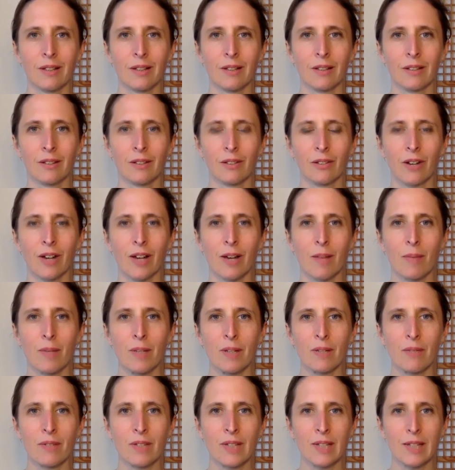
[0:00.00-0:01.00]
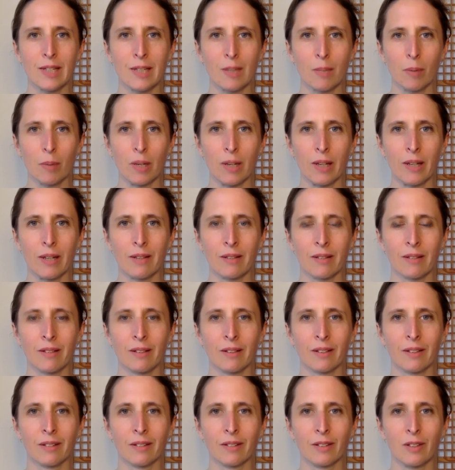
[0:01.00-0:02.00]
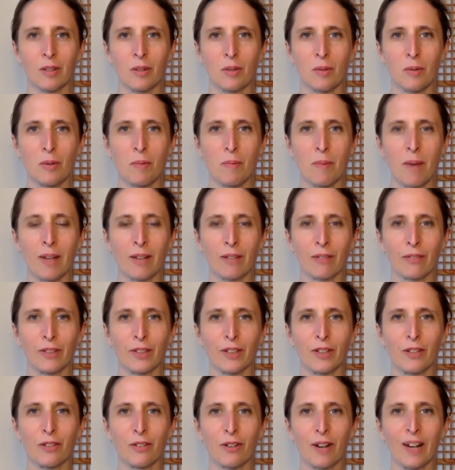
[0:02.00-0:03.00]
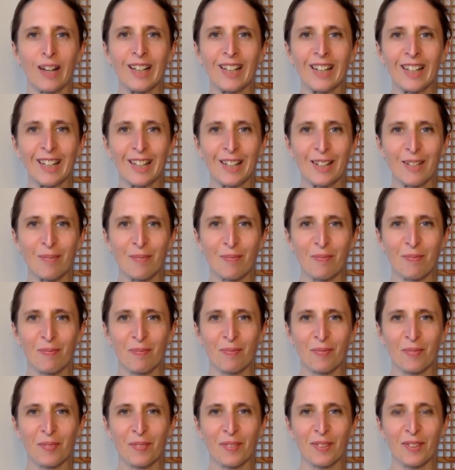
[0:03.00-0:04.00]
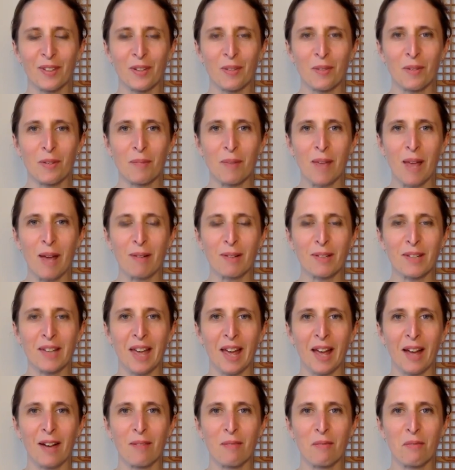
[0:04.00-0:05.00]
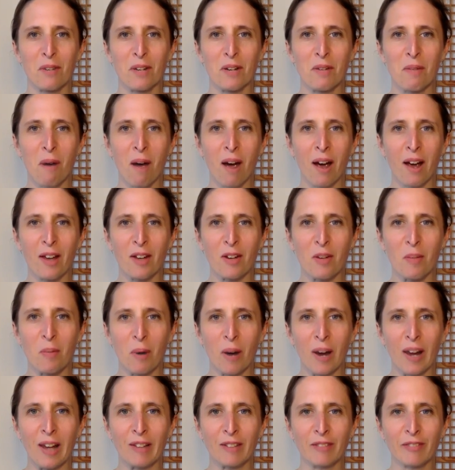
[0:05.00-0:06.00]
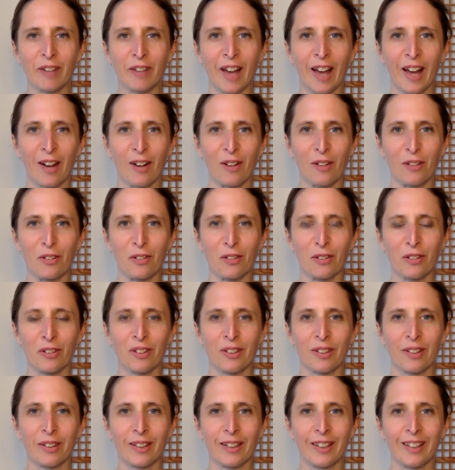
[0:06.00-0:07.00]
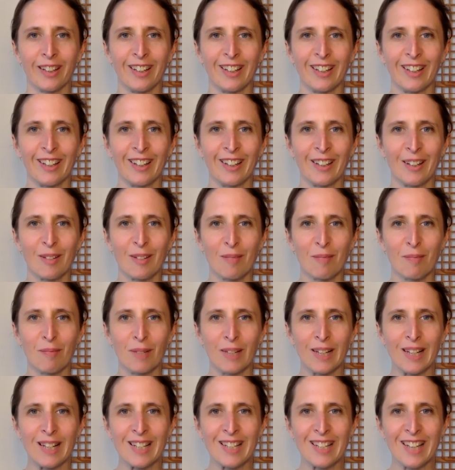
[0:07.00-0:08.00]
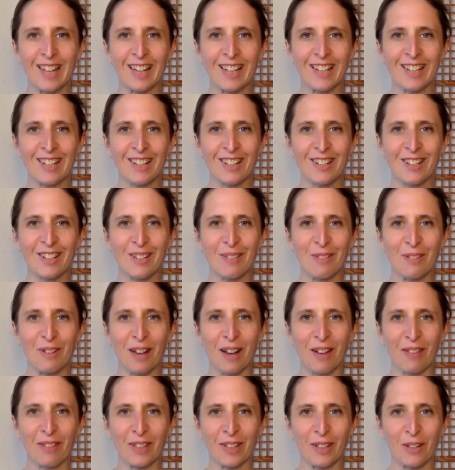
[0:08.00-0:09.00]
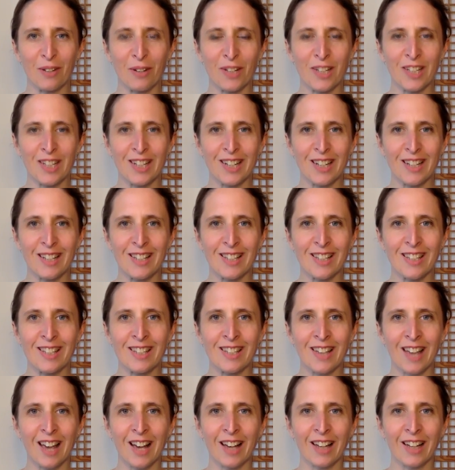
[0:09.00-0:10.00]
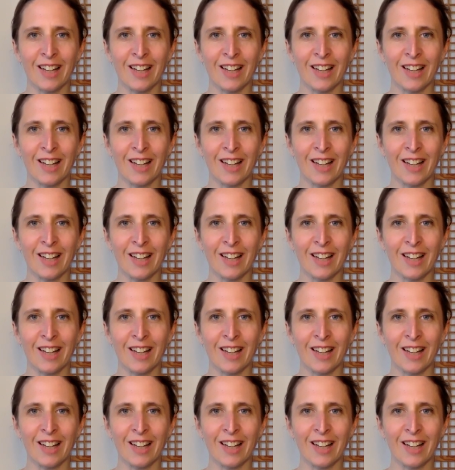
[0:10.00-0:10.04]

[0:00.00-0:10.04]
Create a bit of discipline. You will benefit greatly. You will be able to help rewire your brain for health. Please get in touch if you have any questions at